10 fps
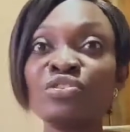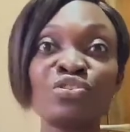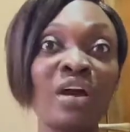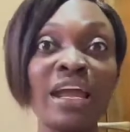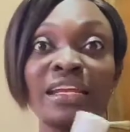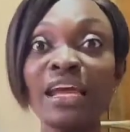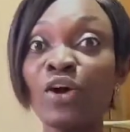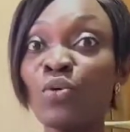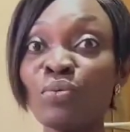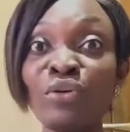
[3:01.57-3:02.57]
tried a
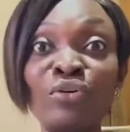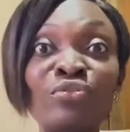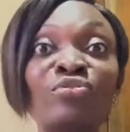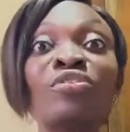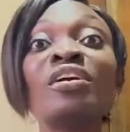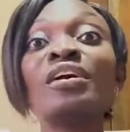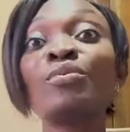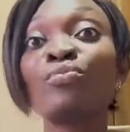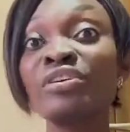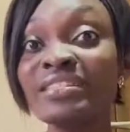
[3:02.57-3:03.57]
couple of
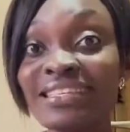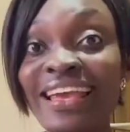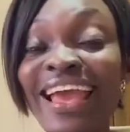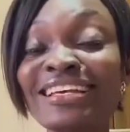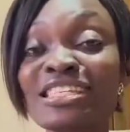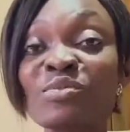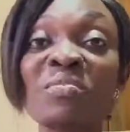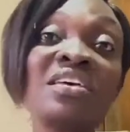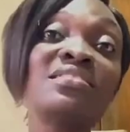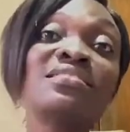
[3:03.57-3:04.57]
pretty
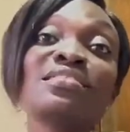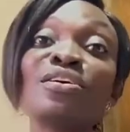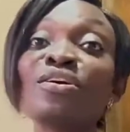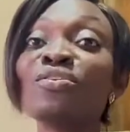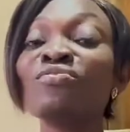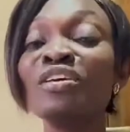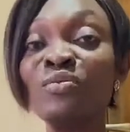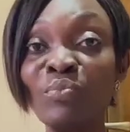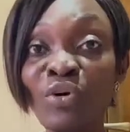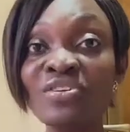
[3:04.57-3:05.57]
expensive
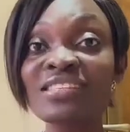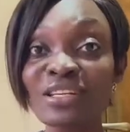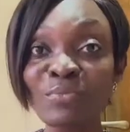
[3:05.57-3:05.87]
imported